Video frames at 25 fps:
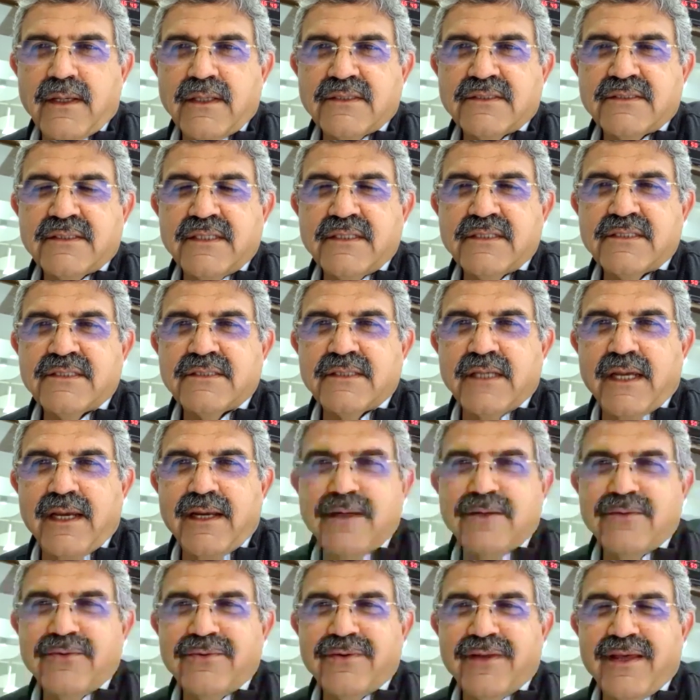since
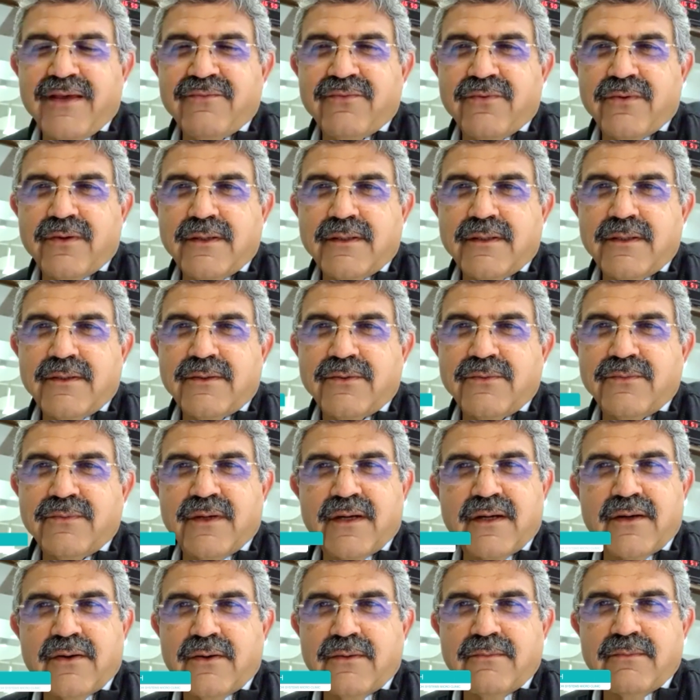childhood I wanted to
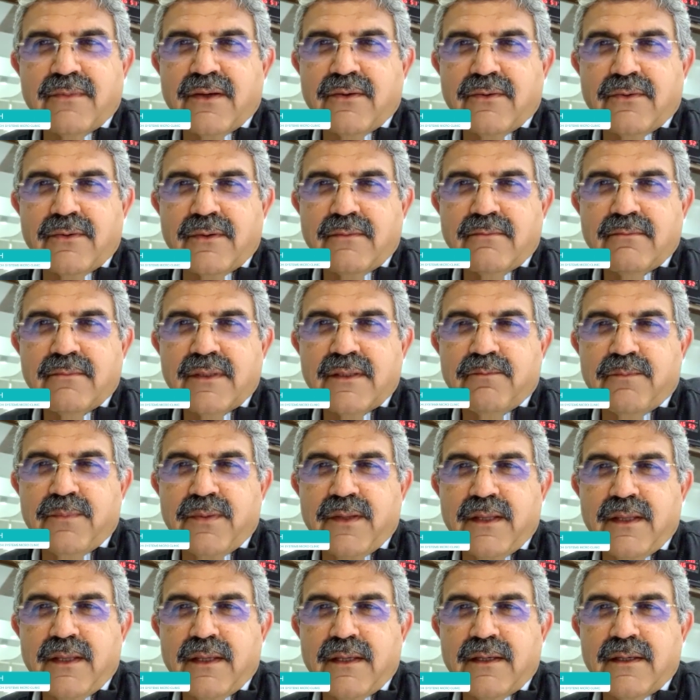work on my own, but
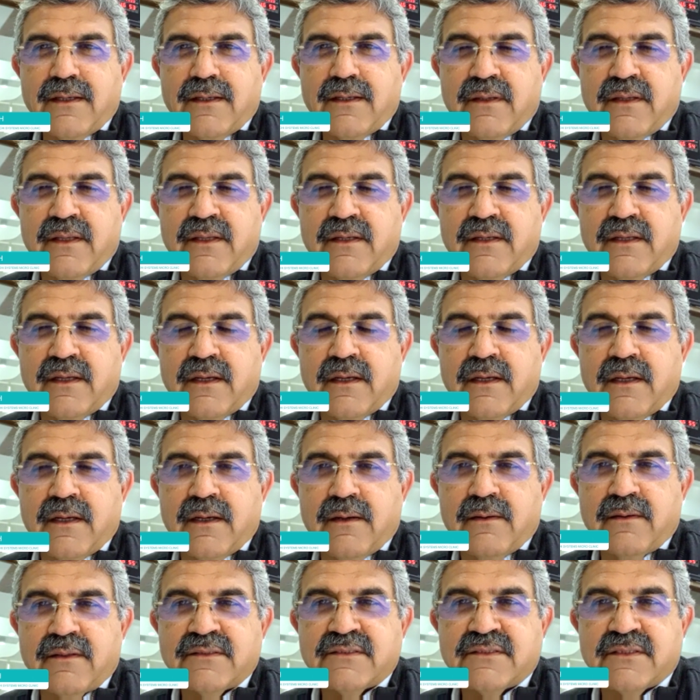being in
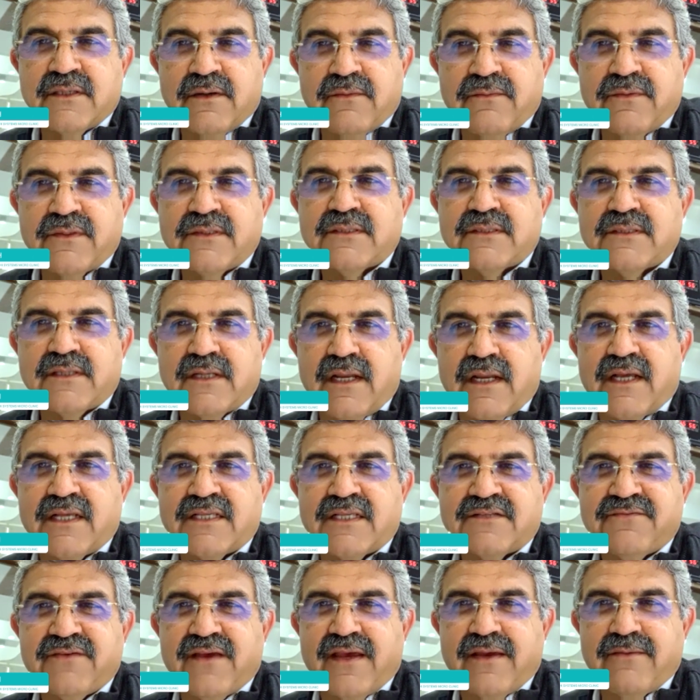a service
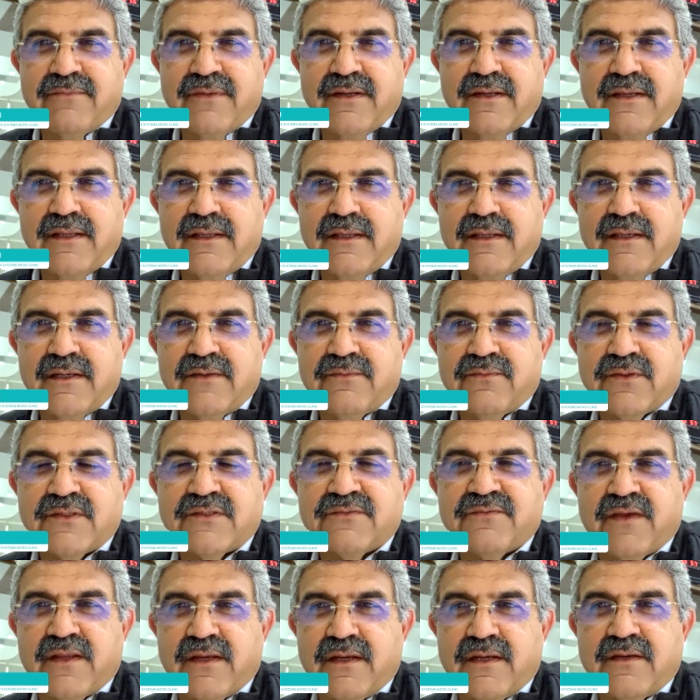class family, it was
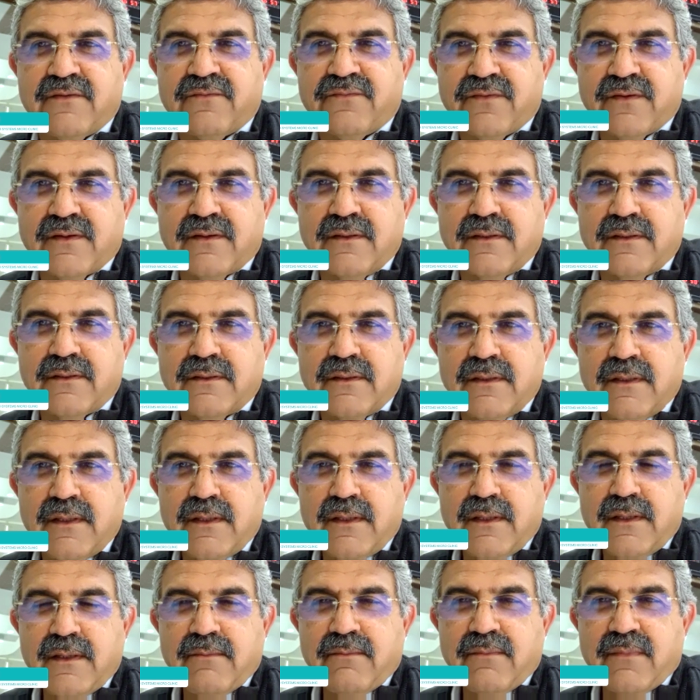very difficult.
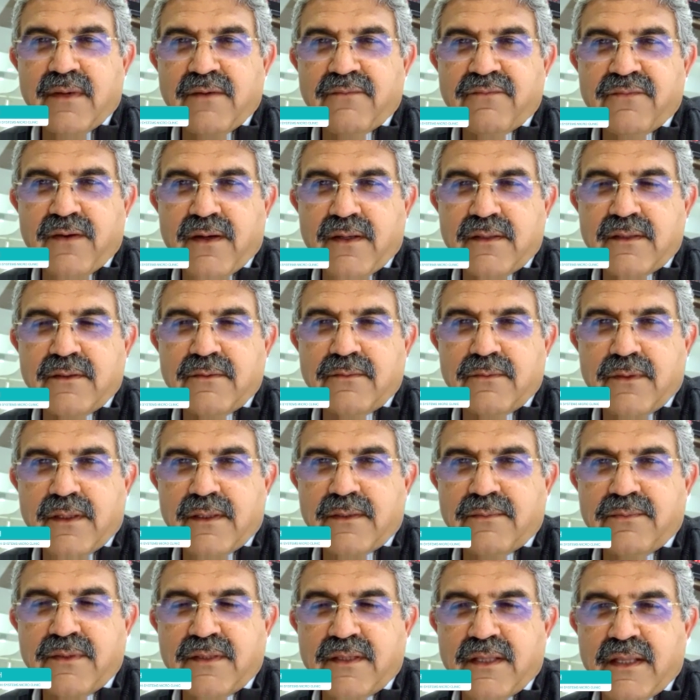My father
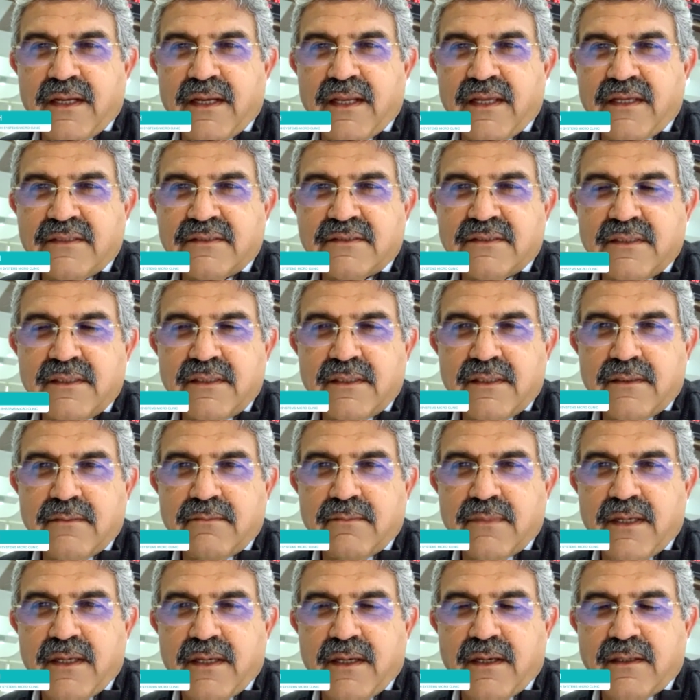worked with LIC and
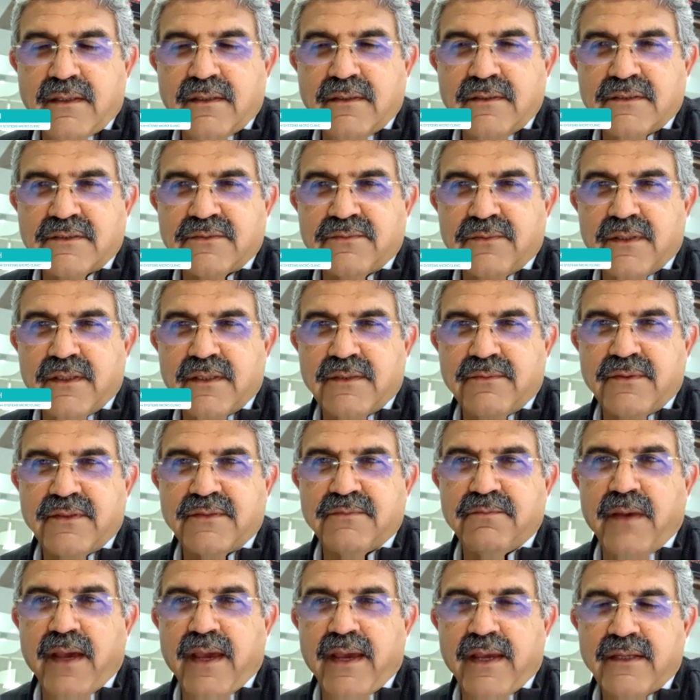my uncles worked
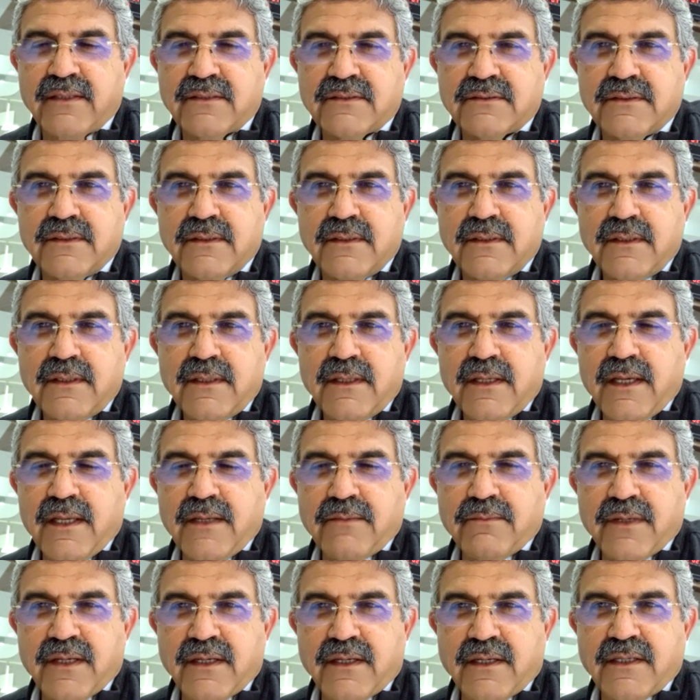with banks,
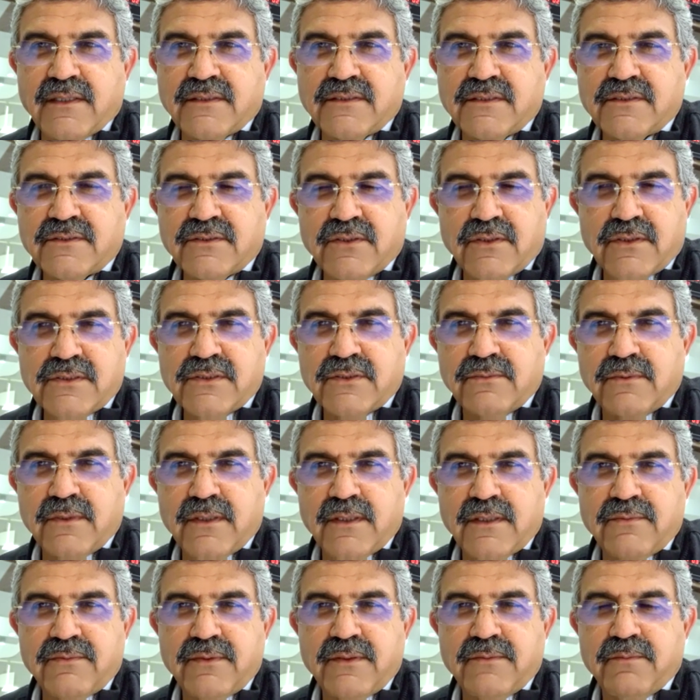and my cousins also
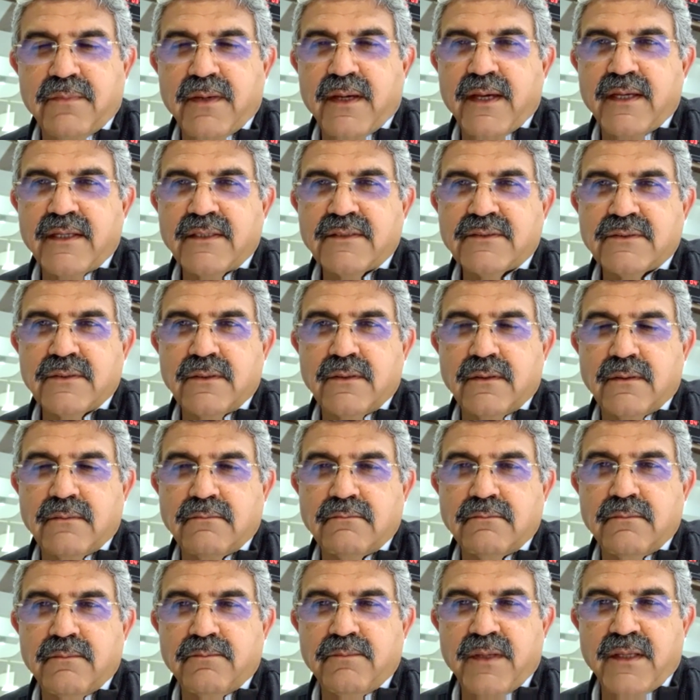worked with banks. So
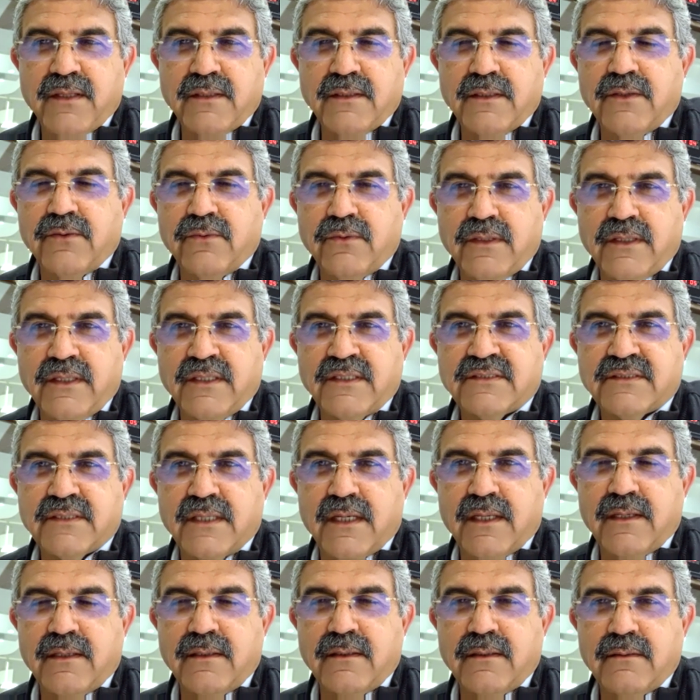being the only
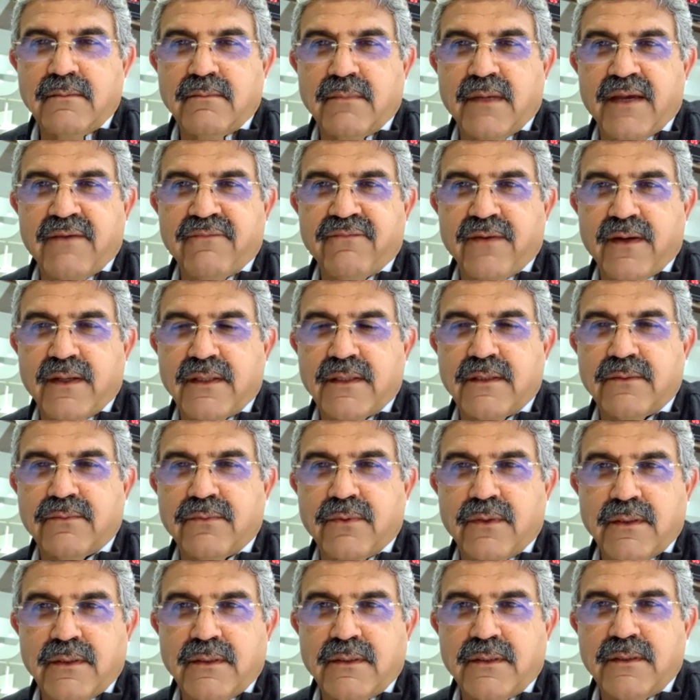son, my father
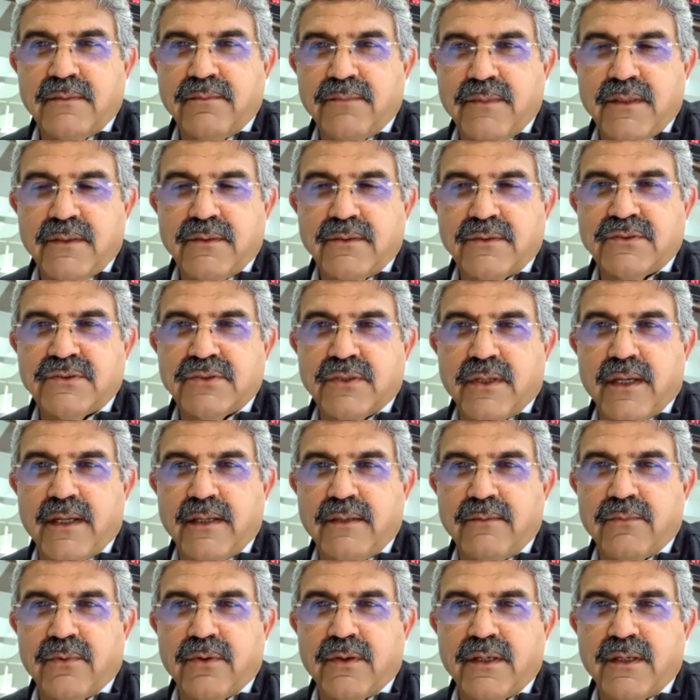wanted me to join what